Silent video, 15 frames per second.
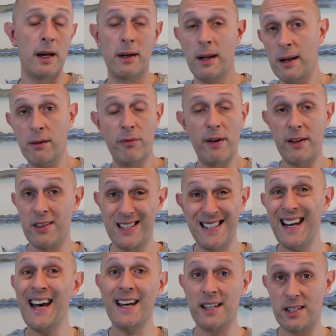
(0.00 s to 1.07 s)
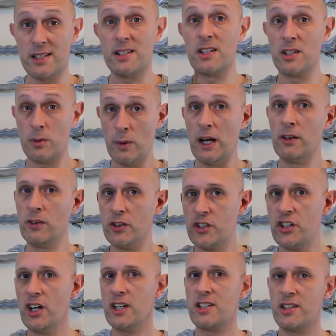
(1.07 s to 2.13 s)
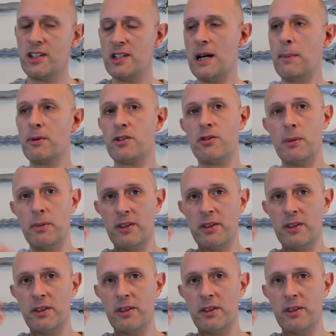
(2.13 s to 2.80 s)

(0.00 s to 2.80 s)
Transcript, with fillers: and, and in fact the texts as well, not just the tapestry,